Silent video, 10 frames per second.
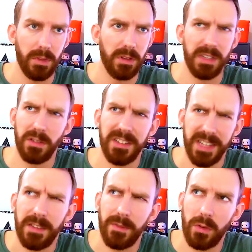was it
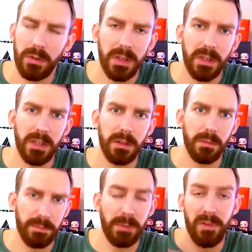1984?
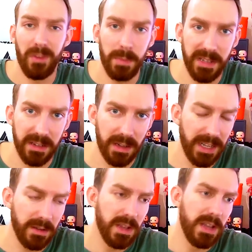Big Brother,
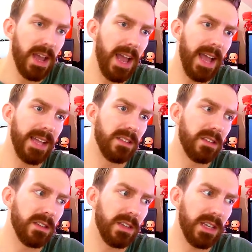basically.
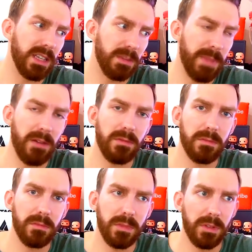And it's about
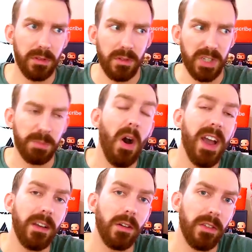you're
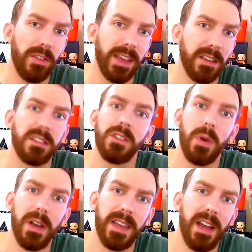spying on things to
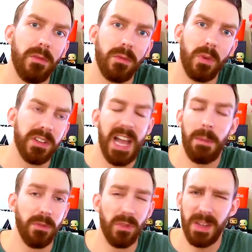work out what's
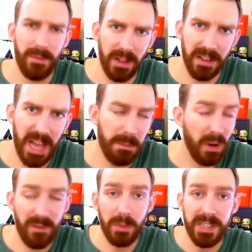happened or something like that.
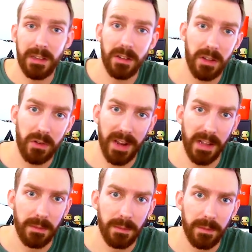But I thought we'd take a look at the
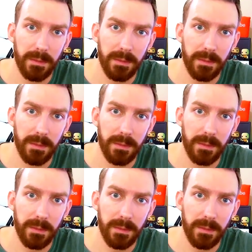trailer.